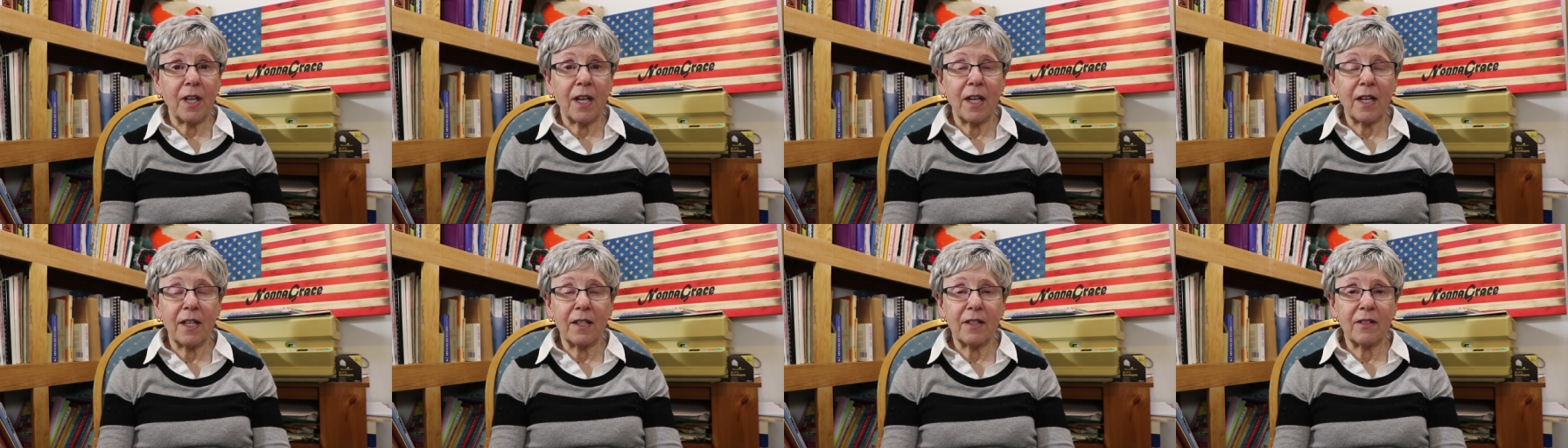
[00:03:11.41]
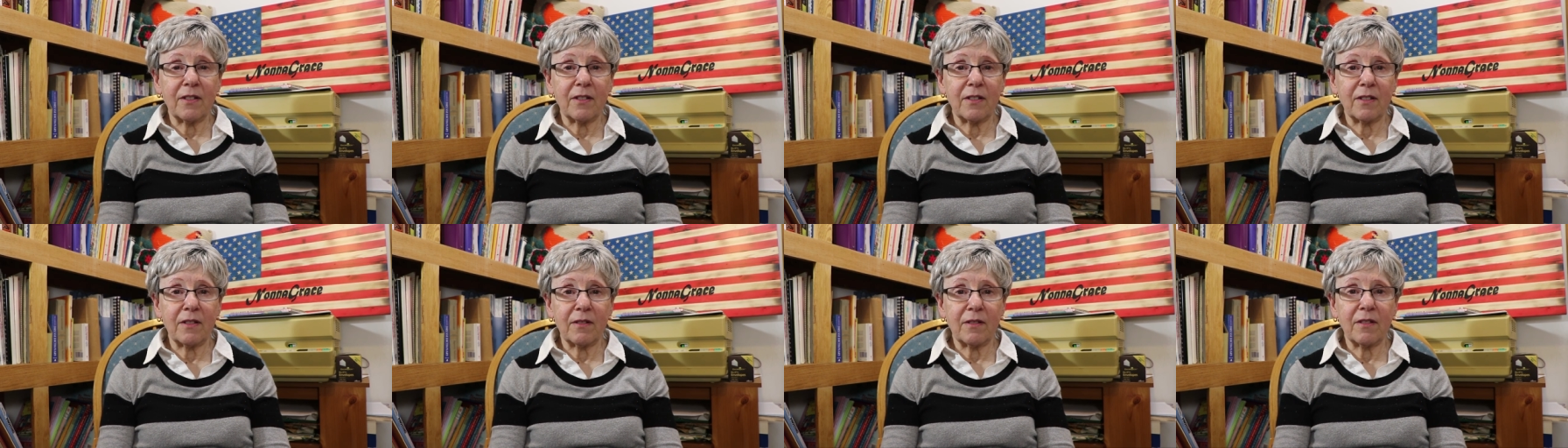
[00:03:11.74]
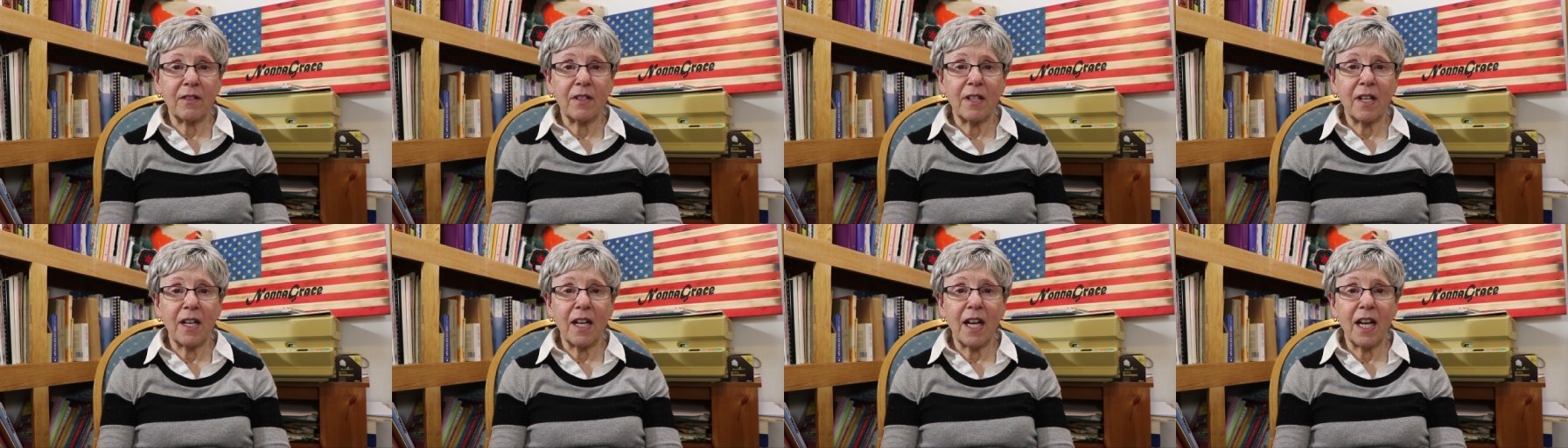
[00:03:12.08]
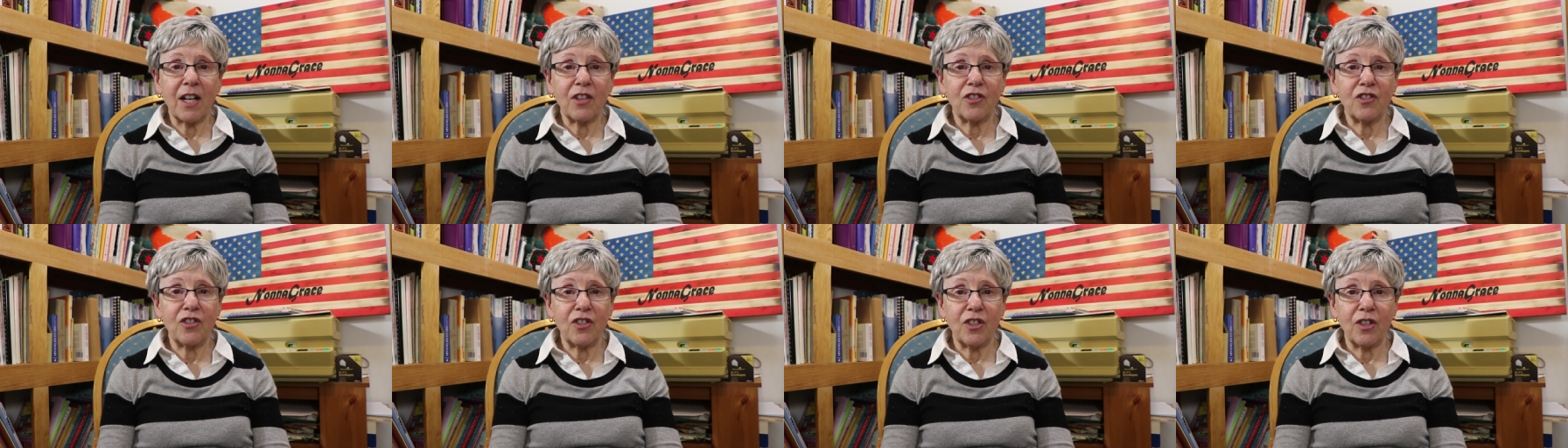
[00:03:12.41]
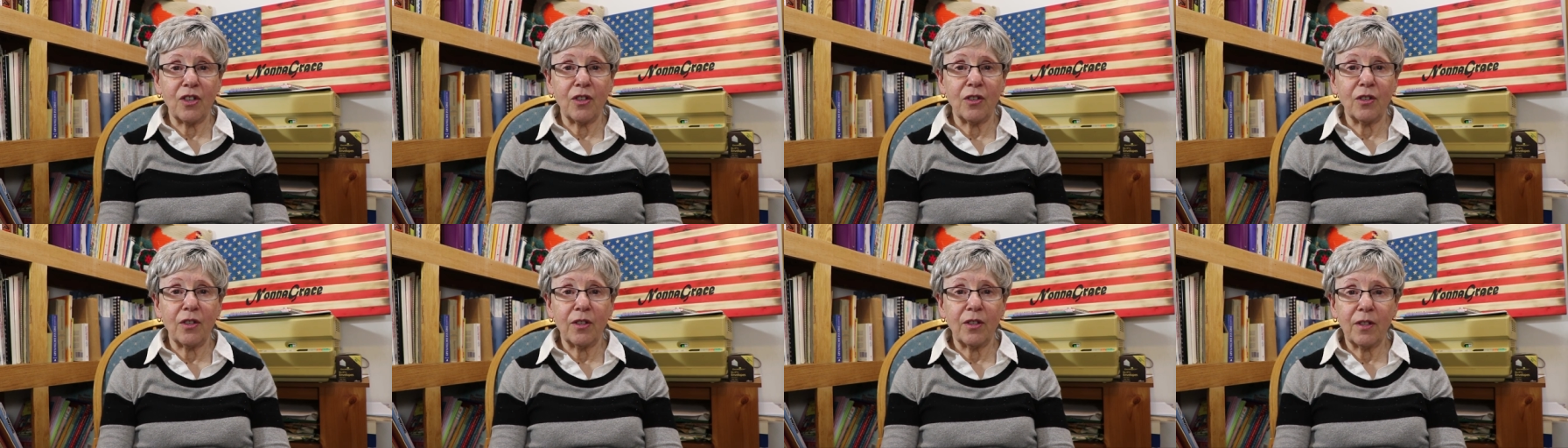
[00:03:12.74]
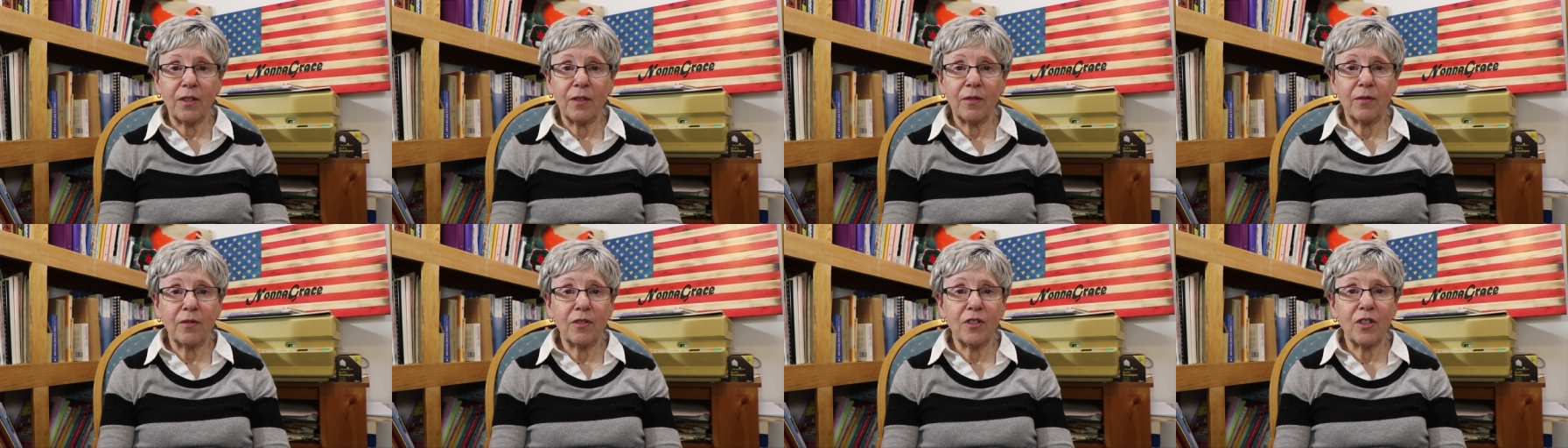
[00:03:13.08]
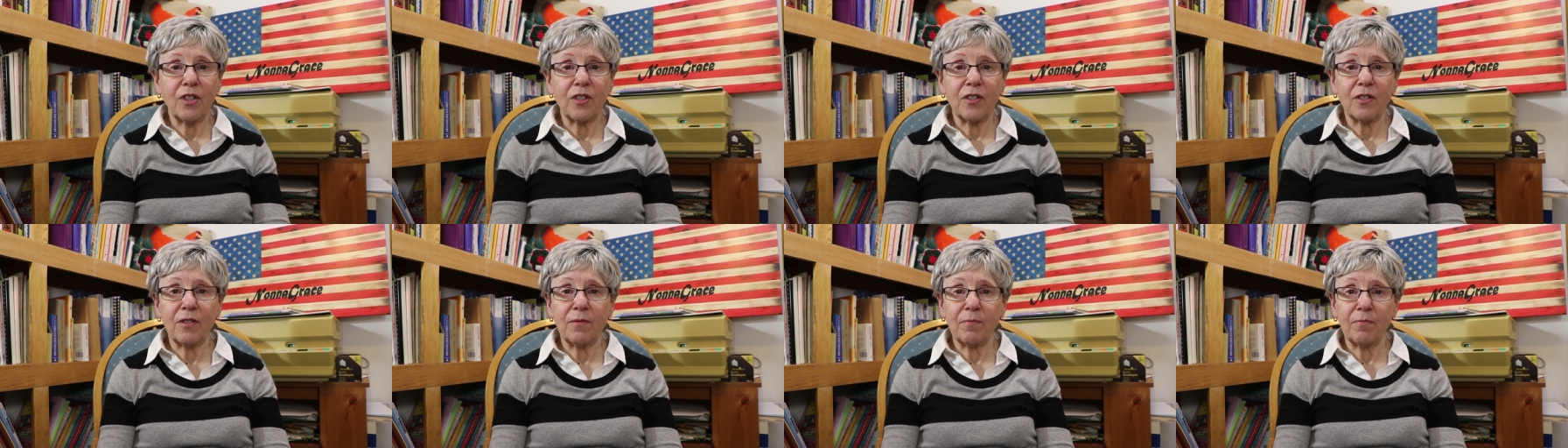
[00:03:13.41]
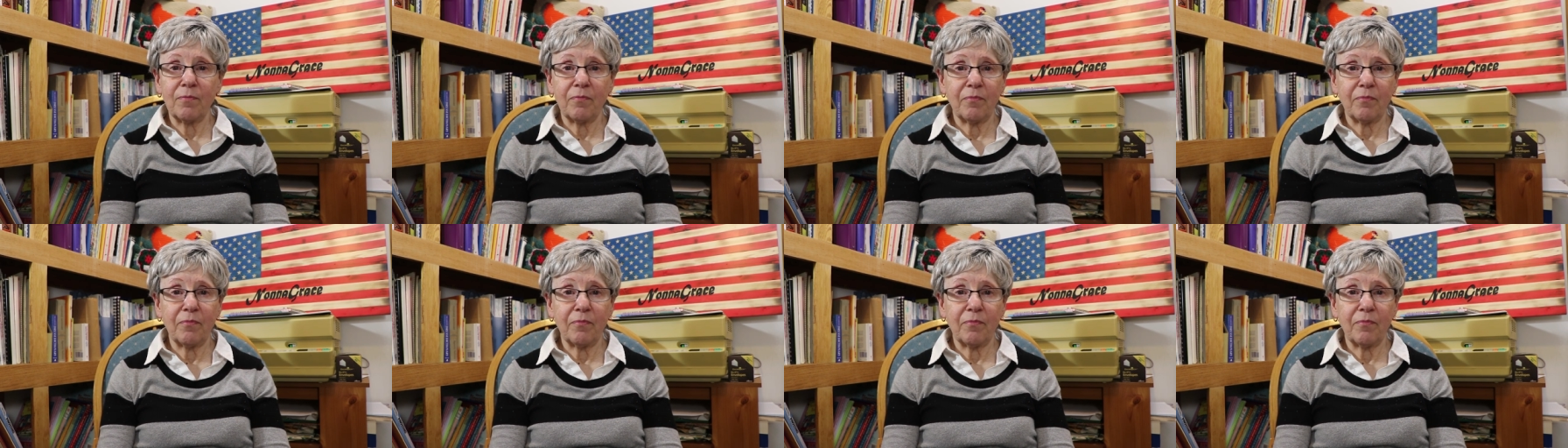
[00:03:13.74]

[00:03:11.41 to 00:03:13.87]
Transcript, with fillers: it's next year. Just